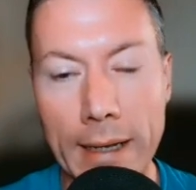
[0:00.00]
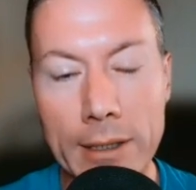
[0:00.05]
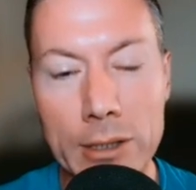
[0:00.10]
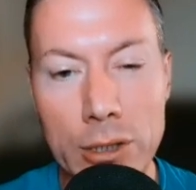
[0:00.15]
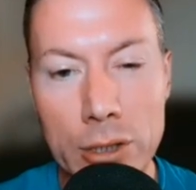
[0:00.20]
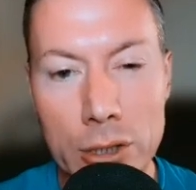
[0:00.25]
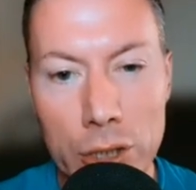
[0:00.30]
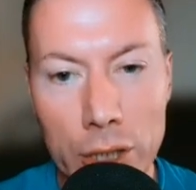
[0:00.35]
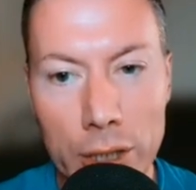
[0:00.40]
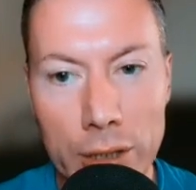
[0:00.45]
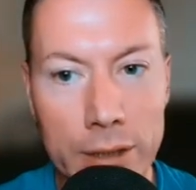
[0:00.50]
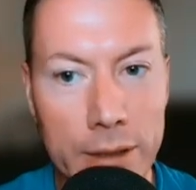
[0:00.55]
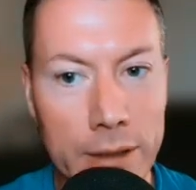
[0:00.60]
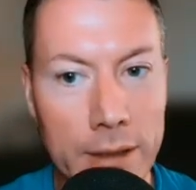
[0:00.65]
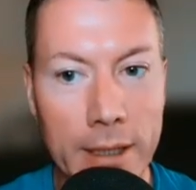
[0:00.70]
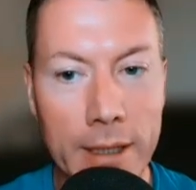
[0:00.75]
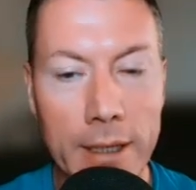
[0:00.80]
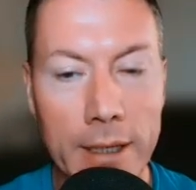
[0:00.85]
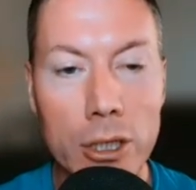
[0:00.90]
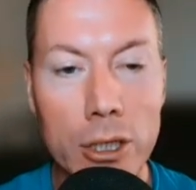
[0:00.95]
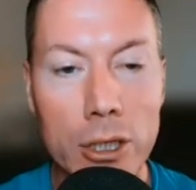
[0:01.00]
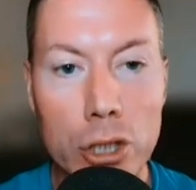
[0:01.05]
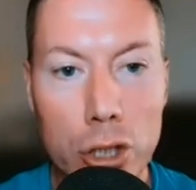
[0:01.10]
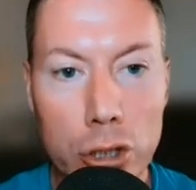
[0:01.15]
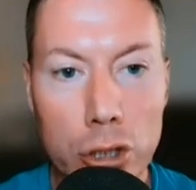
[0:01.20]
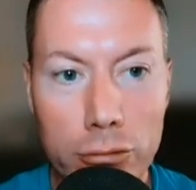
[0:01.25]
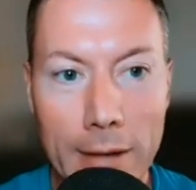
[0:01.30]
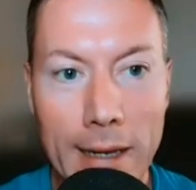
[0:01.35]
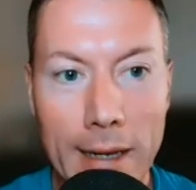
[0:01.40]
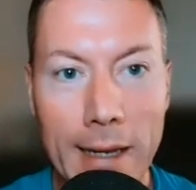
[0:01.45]
It's just
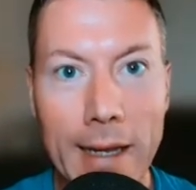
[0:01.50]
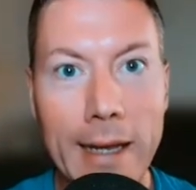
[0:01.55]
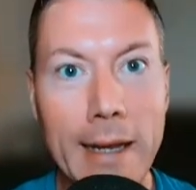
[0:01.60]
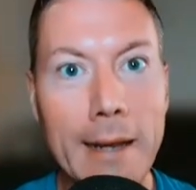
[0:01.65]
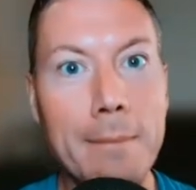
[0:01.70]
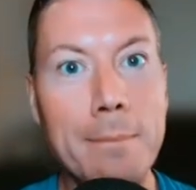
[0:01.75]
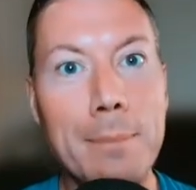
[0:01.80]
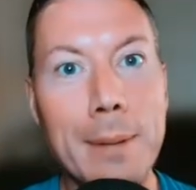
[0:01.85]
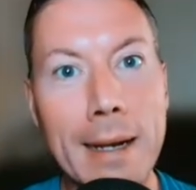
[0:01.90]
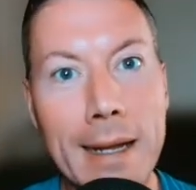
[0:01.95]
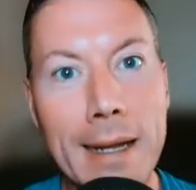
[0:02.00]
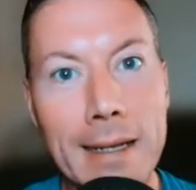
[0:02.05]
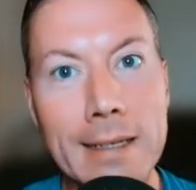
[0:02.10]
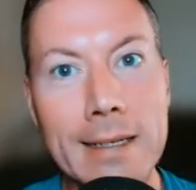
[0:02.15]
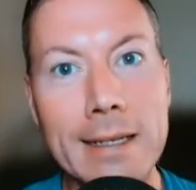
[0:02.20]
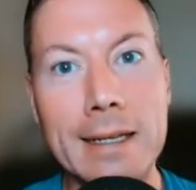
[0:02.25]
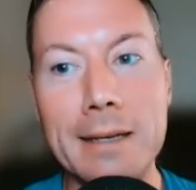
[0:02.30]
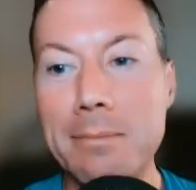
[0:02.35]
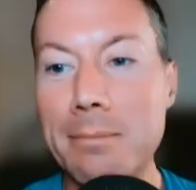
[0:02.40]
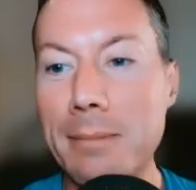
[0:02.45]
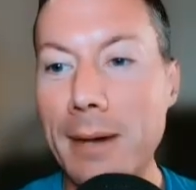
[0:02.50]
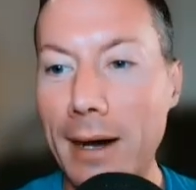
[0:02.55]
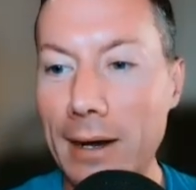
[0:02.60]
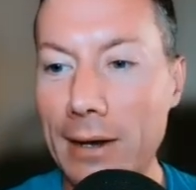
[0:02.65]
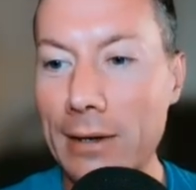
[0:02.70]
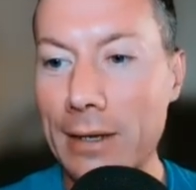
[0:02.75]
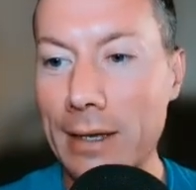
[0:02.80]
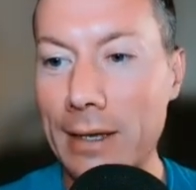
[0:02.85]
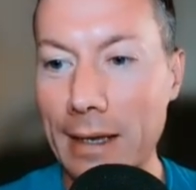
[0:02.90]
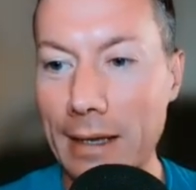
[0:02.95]
tricky, bloody
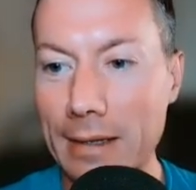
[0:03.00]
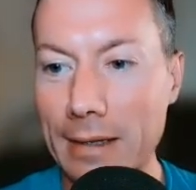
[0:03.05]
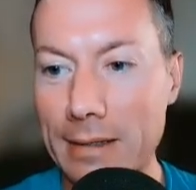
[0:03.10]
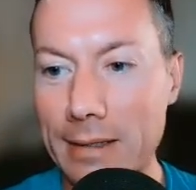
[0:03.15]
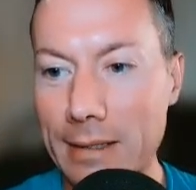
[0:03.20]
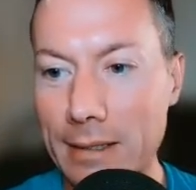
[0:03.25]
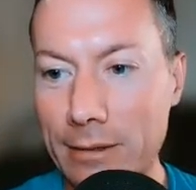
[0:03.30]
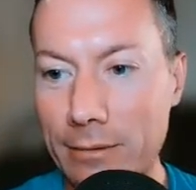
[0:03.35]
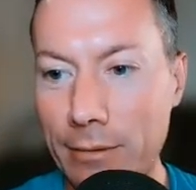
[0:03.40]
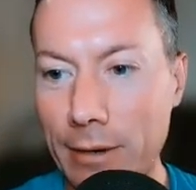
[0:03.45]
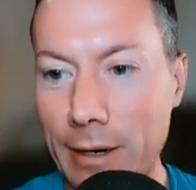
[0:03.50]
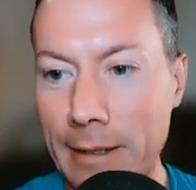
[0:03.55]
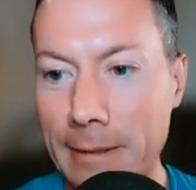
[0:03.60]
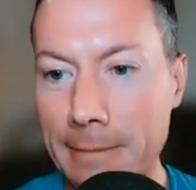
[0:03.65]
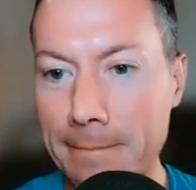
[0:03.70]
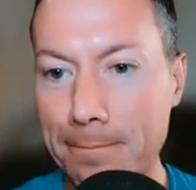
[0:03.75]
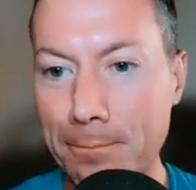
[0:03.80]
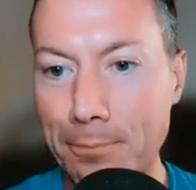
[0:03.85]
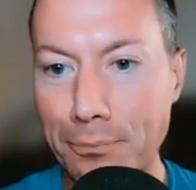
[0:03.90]
markets, all right?